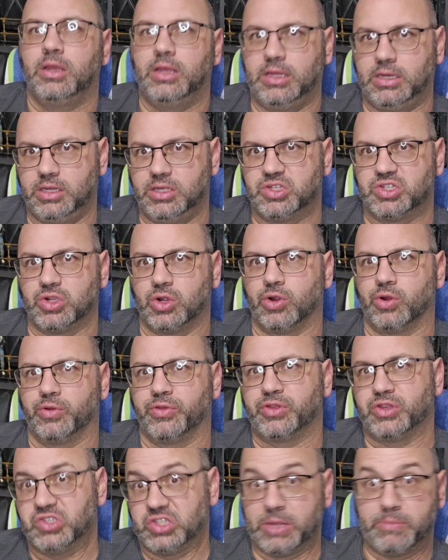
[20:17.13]
in his
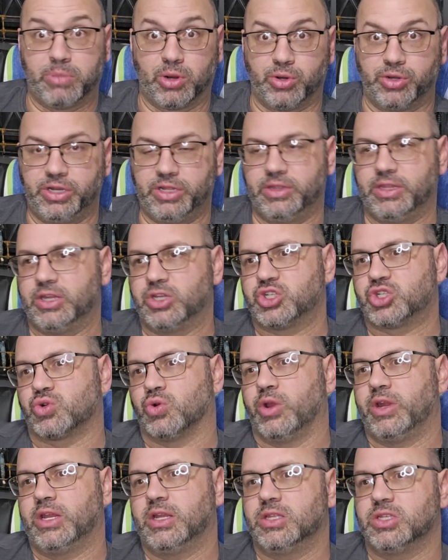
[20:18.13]
earth because they burned it and they
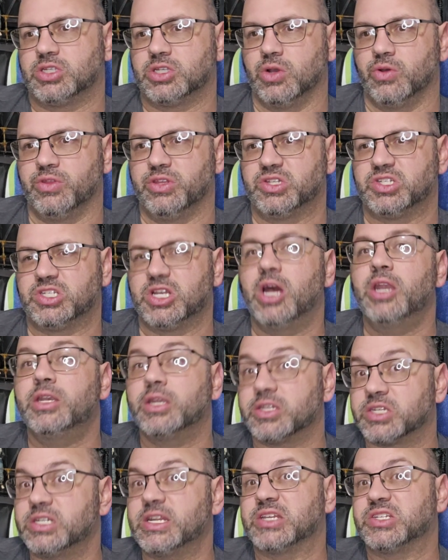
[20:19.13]
destroyed it. And so the sun
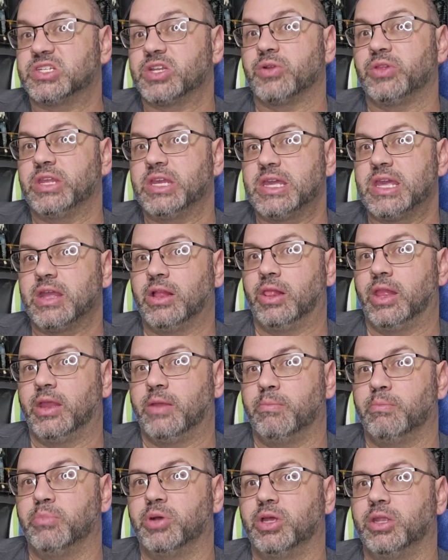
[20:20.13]
doesn't necessarily kill
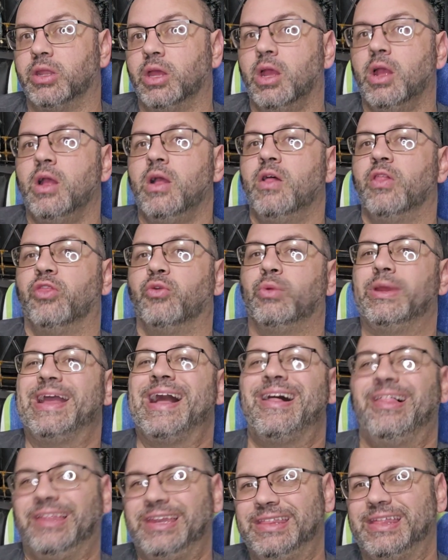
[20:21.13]
him, but the
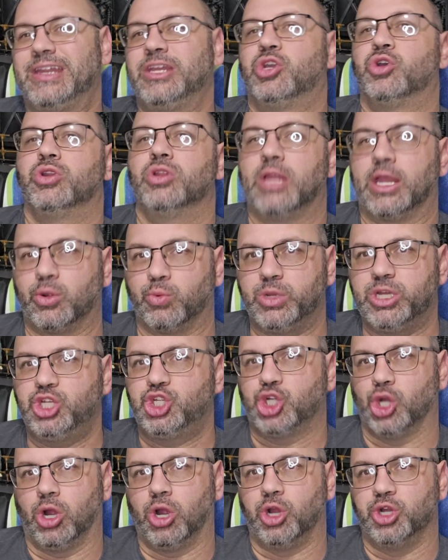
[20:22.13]
reality that he couldn't
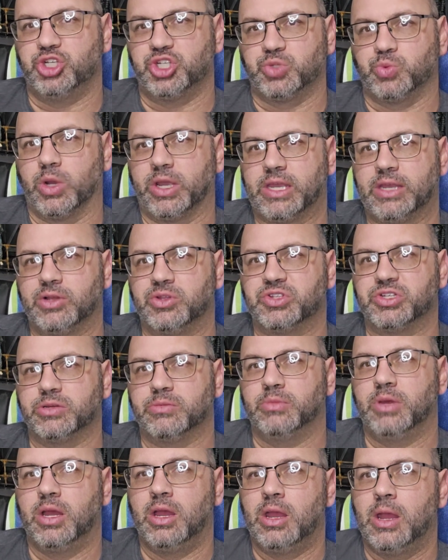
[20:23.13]
recharge is what kills
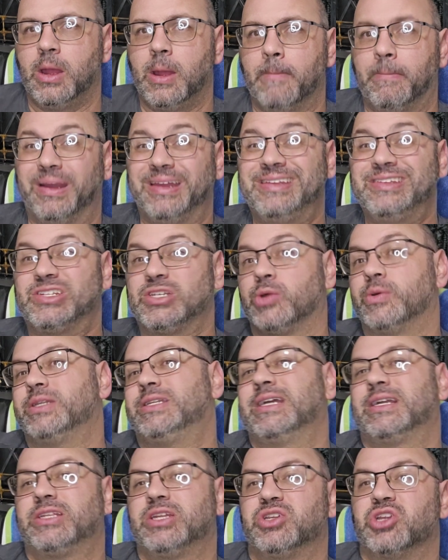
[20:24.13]
him. But he's so
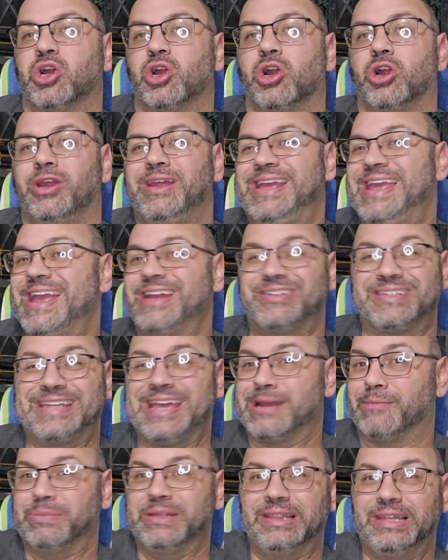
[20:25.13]
addicted to her, he can't just
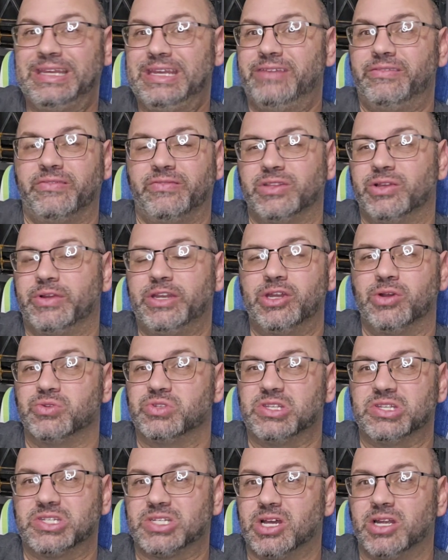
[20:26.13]
get up and leave, even though he
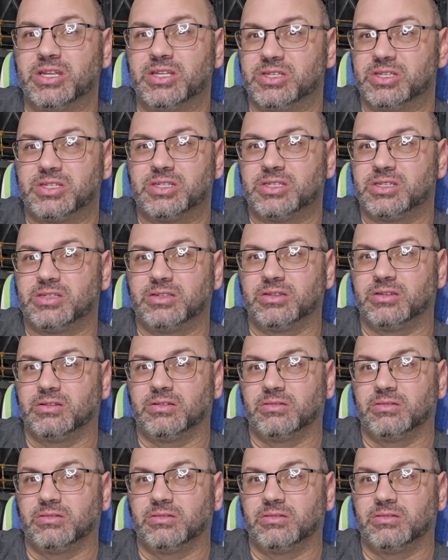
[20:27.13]
knows the sun is